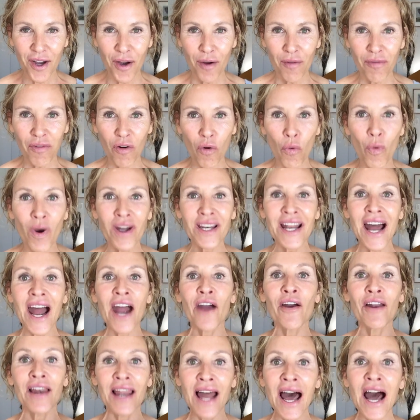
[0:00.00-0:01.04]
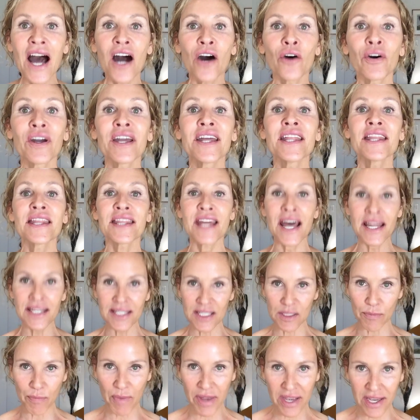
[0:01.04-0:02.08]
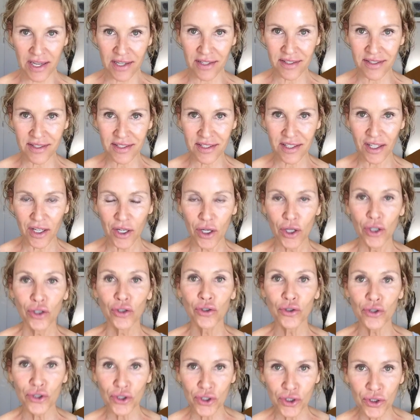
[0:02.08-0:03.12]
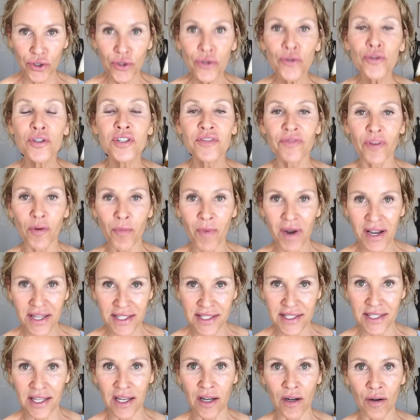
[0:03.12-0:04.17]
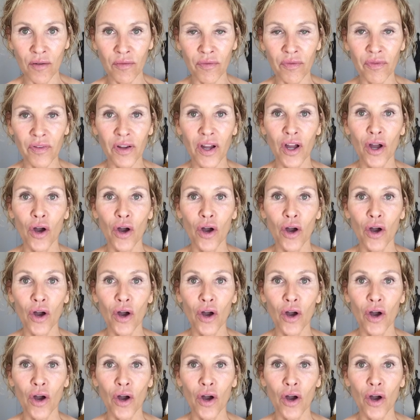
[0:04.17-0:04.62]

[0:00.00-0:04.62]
for what I allow in that space, to choose for myself